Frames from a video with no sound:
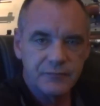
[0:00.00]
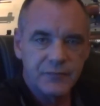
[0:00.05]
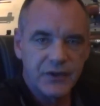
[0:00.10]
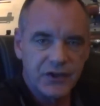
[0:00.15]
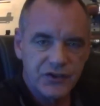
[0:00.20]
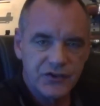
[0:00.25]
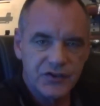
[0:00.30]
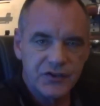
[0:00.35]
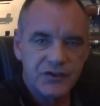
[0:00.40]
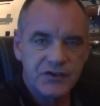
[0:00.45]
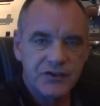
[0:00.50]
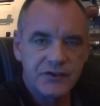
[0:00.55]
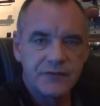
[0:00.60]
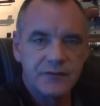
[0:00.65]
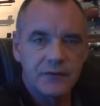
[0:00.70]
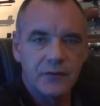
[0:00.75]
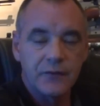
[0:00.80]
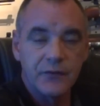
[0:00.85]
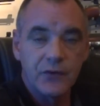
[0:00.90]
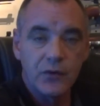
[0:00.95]
pictures
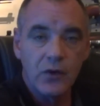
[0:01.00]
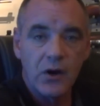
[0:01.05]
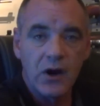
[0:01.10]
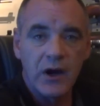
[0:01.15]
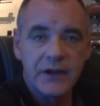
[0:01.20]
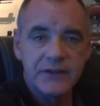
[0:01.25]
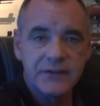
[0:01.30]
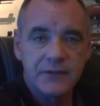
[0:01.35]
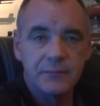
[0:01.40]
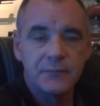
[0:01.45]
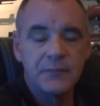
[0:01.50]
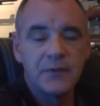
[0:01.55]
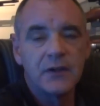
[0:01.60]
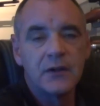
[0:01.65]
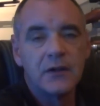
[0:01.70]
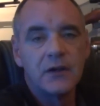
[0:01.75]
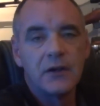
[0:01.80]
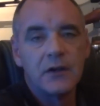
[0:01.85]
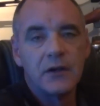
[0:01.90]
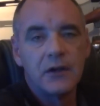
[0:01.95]
of your item
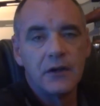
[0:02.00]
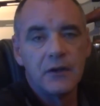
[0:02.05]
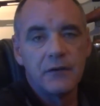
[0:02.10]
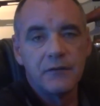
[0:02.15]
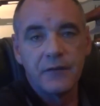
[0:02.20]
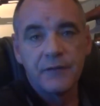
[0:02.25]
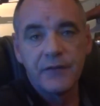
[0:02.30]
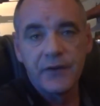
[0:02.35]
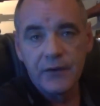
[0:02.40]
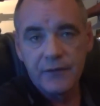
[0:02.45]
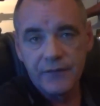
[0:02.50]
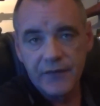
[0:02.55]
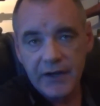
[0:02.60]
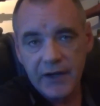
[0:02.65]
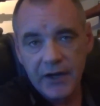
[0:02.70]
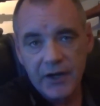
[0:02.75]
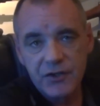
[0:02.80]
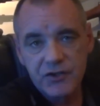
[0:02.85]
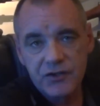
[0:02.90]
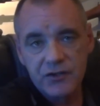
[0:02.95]
for
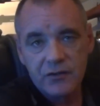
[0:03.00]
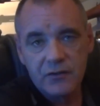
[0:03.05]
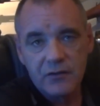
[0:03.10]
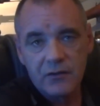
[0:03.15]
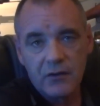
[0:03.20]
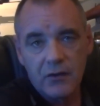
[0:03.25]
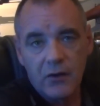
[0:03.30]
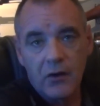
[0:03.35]
verification